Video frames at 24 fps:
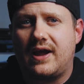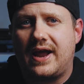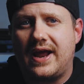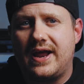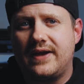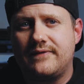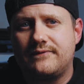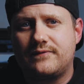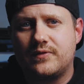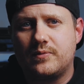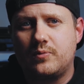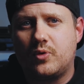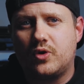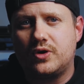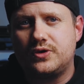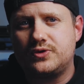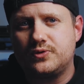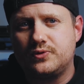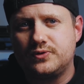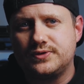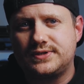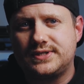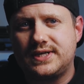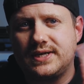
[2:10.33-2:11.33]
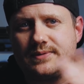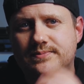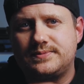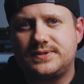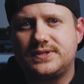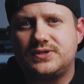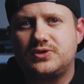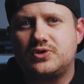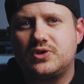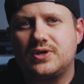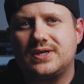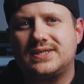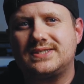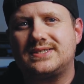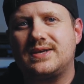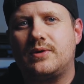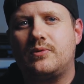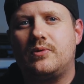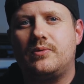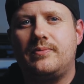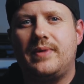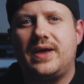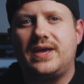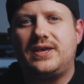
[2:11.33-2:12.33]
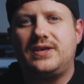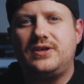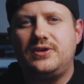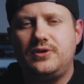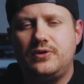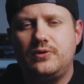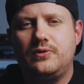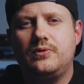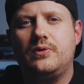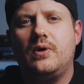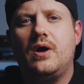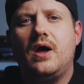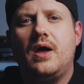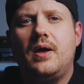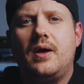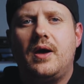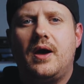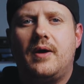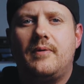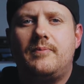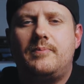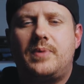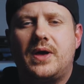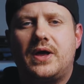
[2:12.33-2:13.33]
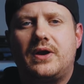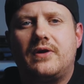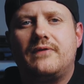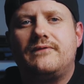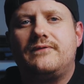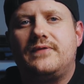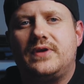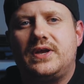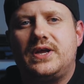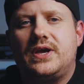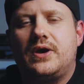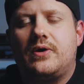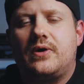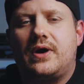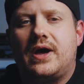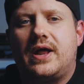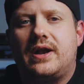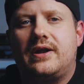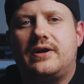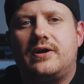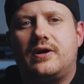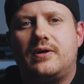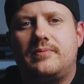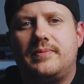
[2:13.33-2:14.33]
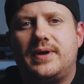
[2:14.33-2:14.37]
And for more tools, tips, and tricks that will make you a better video editor,